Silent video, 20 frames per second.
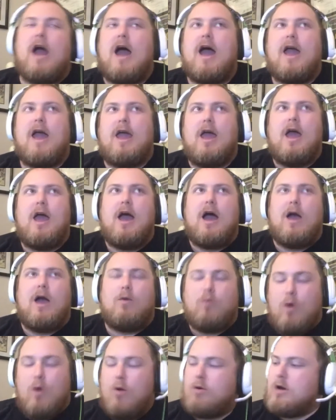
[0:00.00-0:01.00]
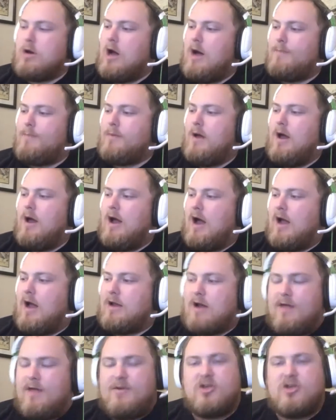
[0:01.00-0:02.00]
I I woke up, I
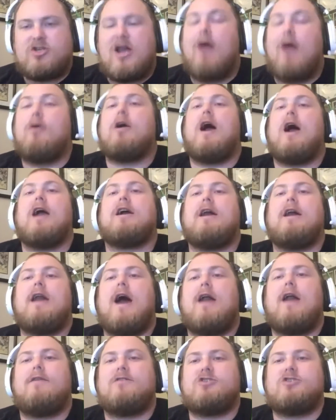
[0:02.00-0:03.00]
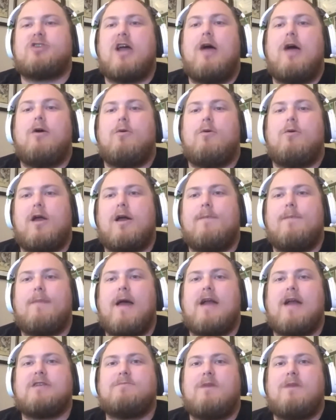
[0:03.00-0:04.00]
got in the shower, I got out of the shower. When I got
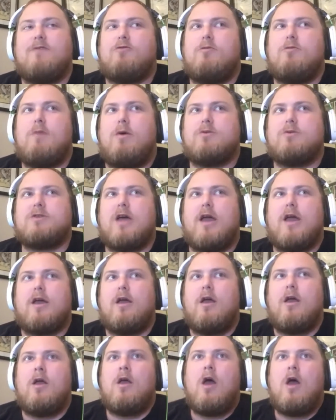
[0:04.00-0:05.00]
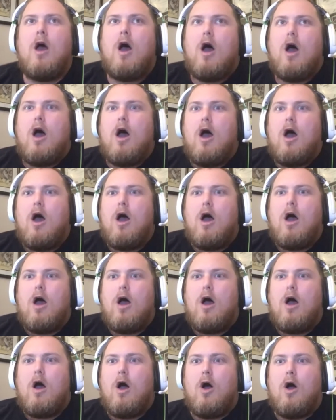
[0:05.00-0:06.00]
back to my room, I was like,
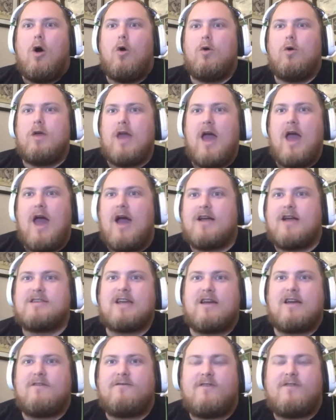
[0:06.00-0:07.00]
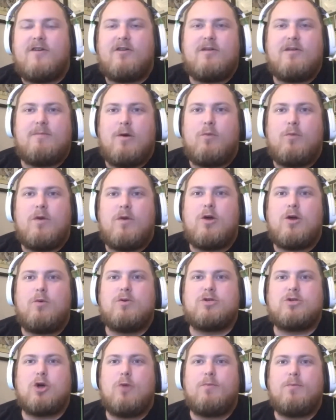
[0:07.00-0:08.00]
oh yeah, because I could feel it. My window
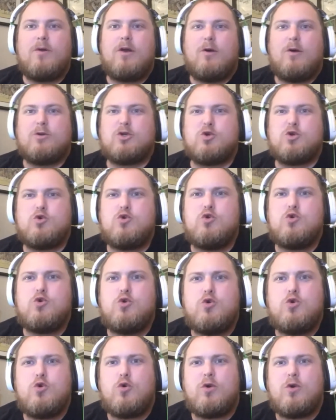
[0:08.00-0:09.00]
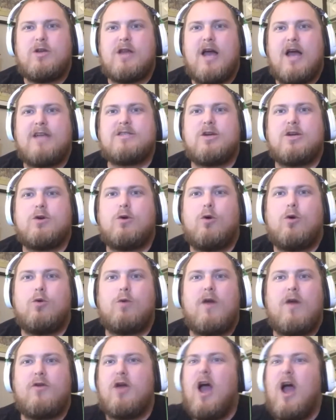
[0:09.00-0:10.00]
was open. I was ooh, nice and cold
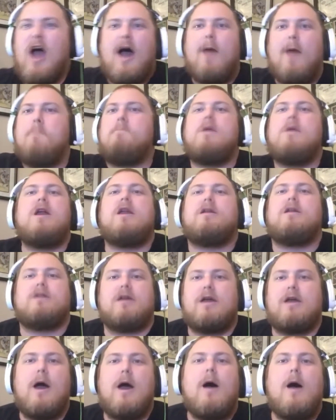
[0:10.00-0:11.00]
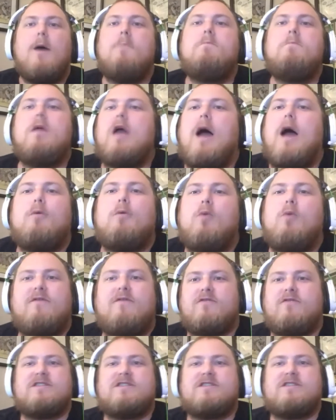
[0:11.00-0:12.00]
weather. Immediately, imme- I've been
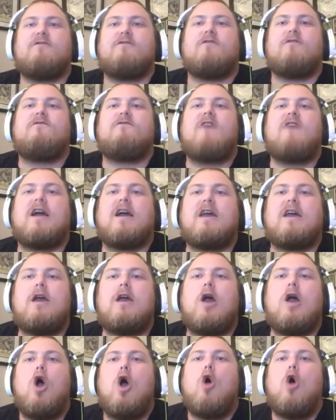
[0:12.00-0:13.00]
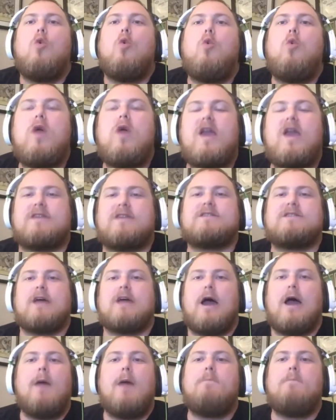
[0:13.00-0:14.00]
waiting for this day for fucking
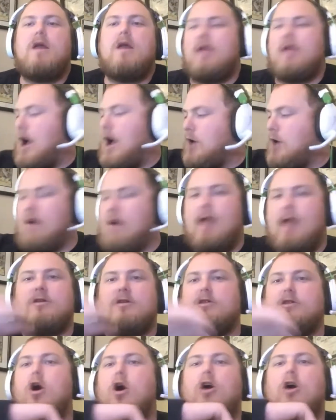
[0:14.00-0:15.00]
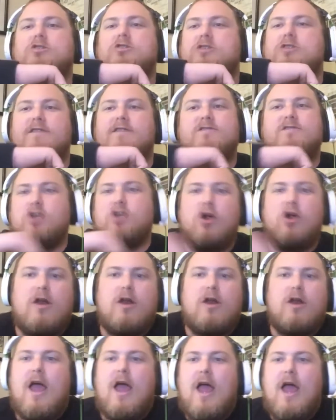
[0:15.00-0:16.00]
weeks. Immediately, I grabbed a long sleeve shirt
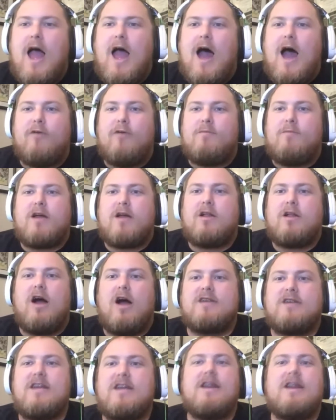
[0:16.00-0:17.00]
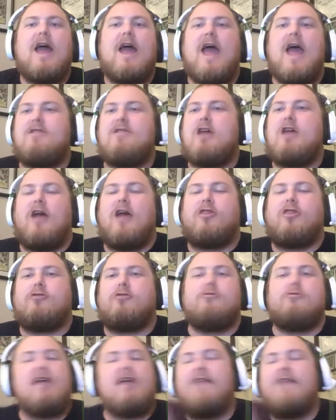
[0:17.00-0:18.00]
out of my closet, and then I
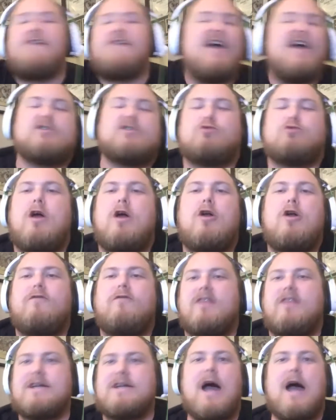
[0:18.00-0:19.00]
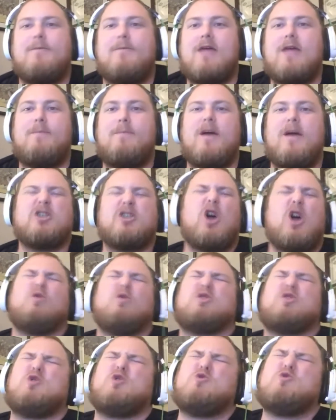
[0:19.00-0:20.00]
threw that vest right over the top of that bitch. I
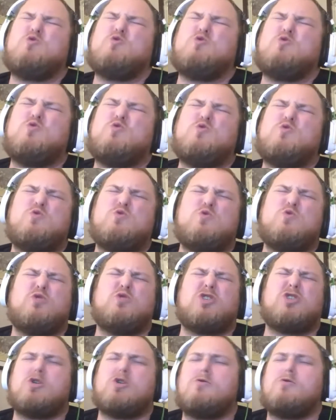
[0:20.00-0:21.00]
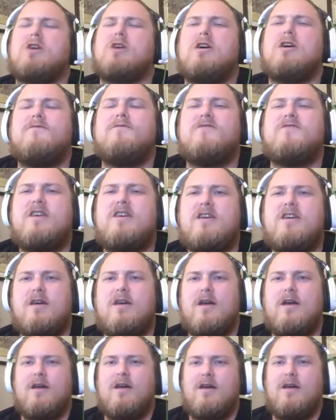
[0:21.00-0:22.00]
was like, ooh, so comfy.
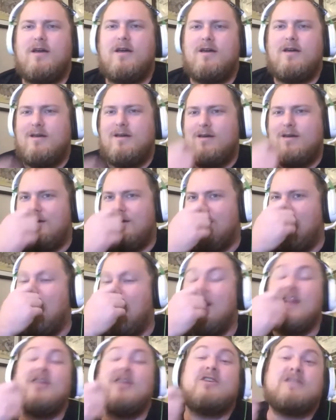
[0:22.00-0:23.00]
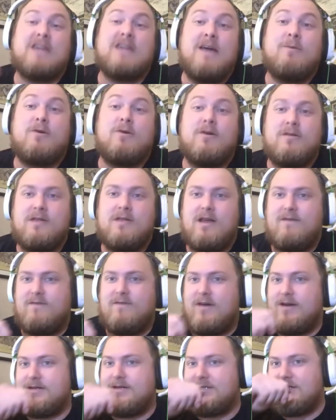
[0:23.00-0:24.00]
And I look damn good in
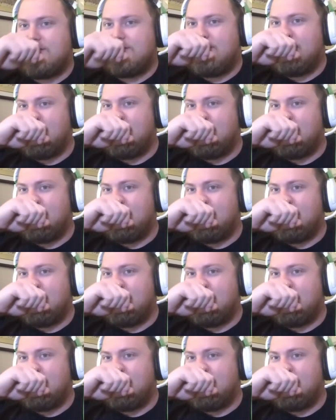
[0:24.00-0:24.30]
that vest.